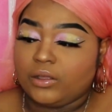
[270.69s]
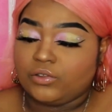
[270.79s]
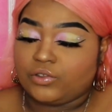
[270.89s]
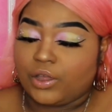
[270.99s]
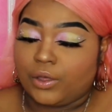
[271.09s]

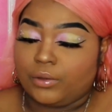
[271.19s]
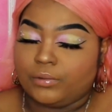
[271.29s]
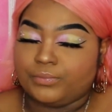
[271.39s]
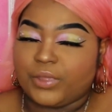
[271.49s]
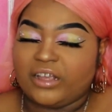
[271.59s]

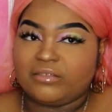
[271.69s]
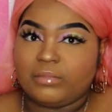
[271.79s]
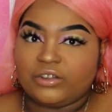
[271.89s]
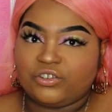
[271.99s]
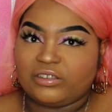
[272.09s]
So as
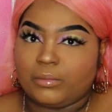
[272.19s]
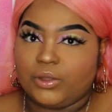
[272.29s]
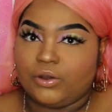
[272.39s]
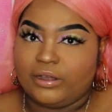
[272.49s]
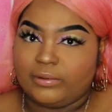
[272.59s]
much as I'm
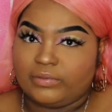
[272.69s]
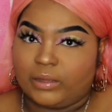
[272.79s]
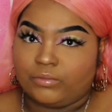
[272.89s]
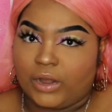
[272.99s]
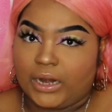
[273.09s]
annoyed with
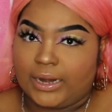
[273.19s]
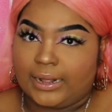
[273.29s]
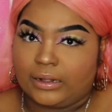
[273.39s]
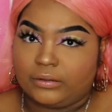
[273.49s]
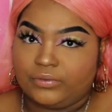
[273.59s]
them right
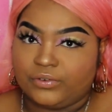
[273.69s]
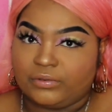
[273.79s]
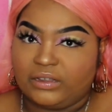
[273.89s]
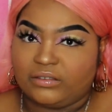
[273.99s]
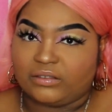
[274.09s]
now for
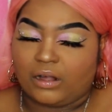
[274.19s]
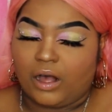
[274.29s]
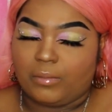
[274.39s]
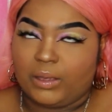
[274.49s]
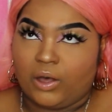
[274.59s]
reasons I
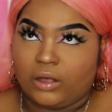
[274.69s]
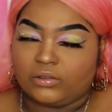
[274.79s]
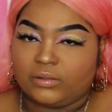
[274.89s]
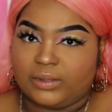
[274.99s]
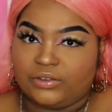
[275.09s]
can't be
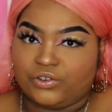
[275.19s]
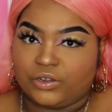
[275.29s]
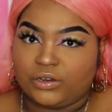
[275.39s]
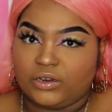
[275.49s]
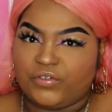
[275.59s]
asked to
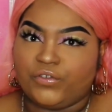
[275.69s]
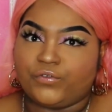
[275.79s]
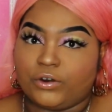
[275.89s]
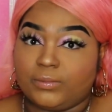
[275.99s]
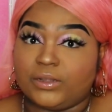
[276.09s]
mention, if you
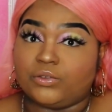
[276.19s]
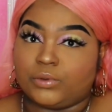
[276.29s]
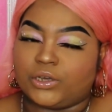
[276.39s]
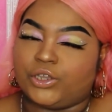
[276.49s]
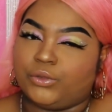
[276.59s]
follow me on
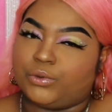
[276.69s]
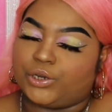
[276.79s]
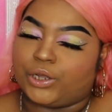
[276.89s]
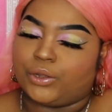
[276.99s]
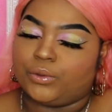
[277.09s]
Twitter you
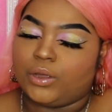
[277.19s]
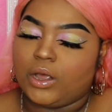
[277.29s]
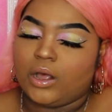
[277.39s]
would know,